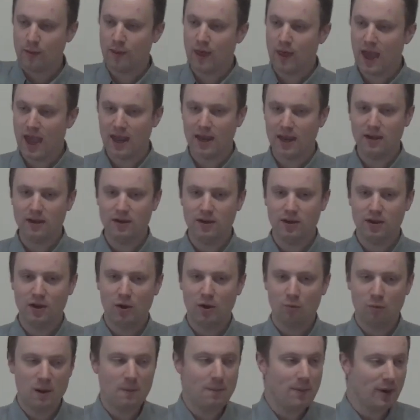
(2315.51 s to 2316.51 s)
then
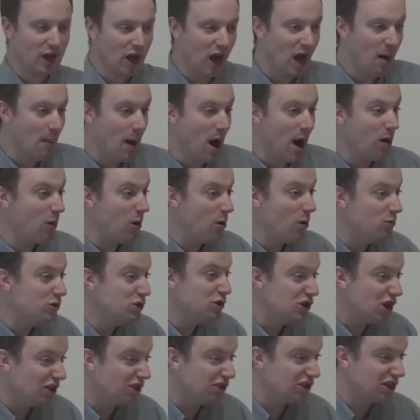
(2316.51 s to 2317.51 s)
we become our
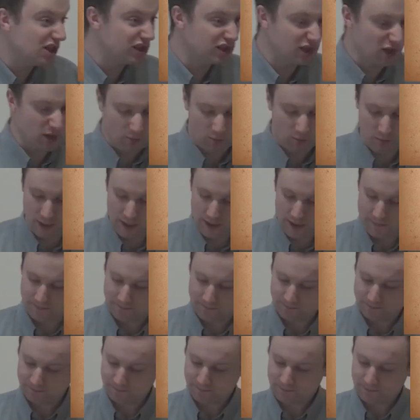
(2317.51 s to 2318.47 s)
own judges, don't we?